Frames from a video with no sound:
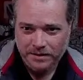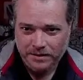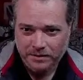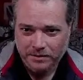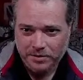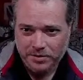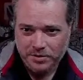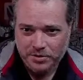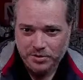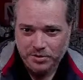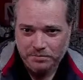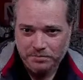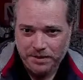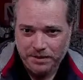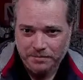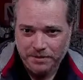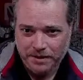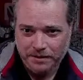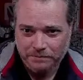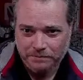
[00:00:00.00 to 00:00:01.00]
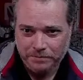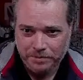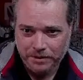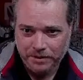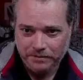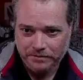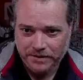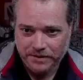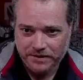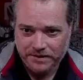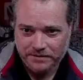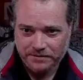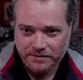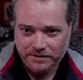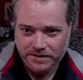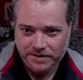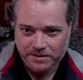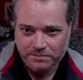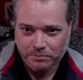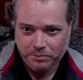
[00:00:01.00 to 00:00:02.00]
It should be about perfect for
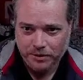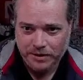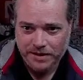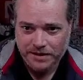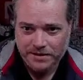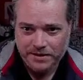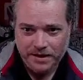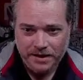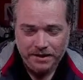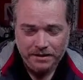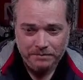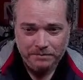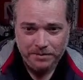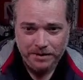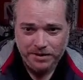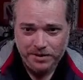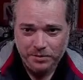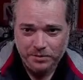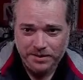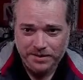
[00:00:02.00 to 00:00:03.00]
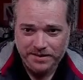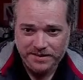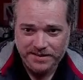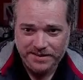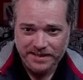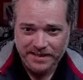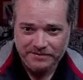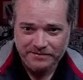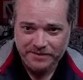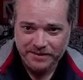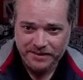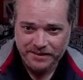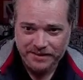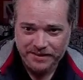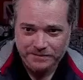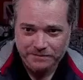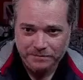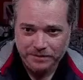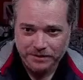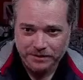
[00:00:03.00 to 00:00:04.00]
this bridge, but you can
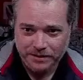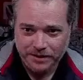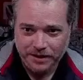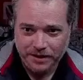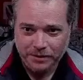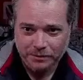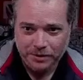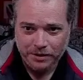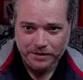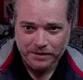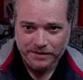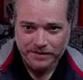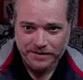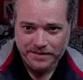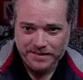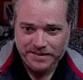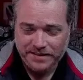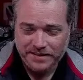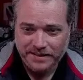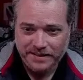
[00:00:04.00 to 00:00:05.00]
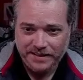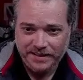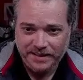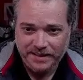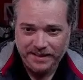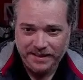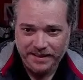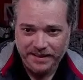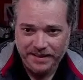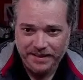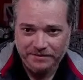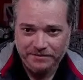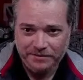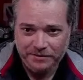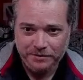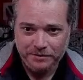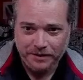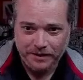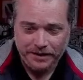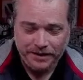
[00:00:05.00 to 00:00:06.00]
definitely build lower on this thing if
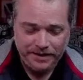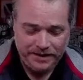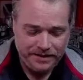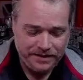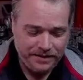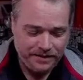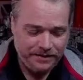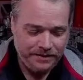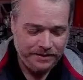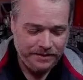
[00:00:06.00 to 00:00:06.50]
you like.